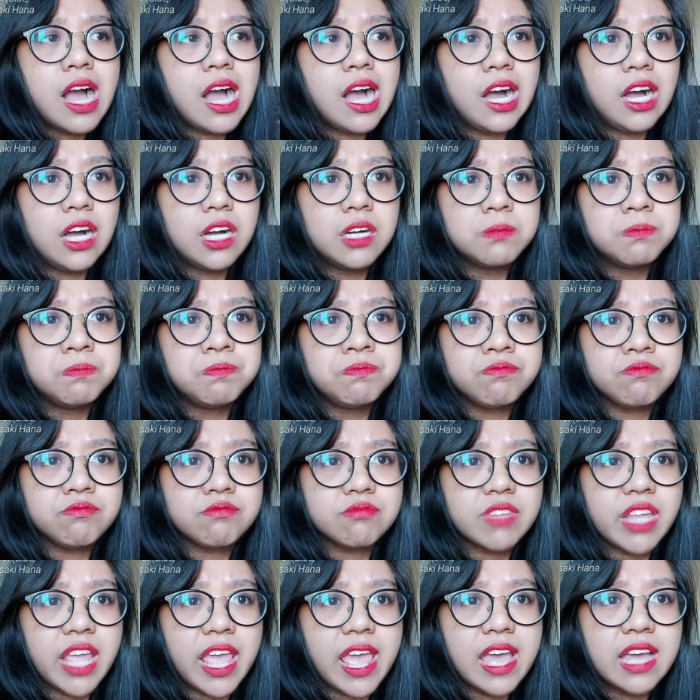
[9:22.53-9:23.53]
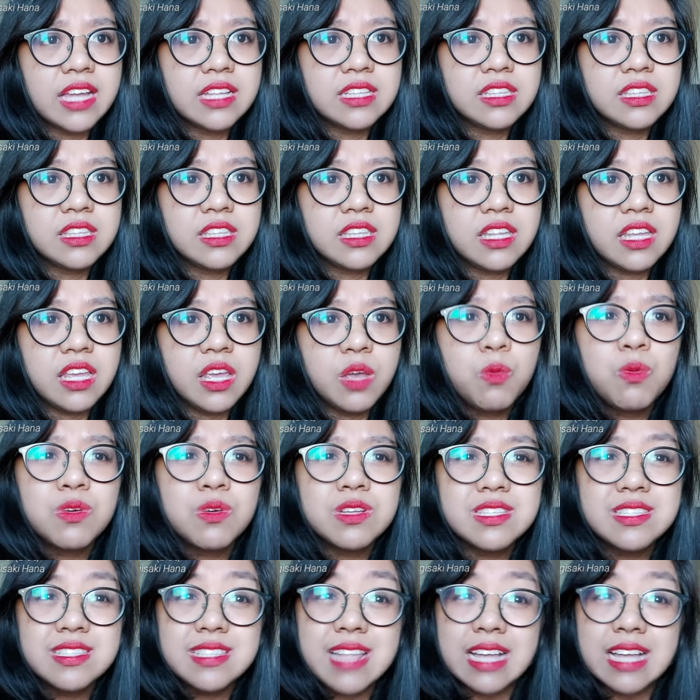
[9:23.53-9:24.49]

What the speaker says: And it was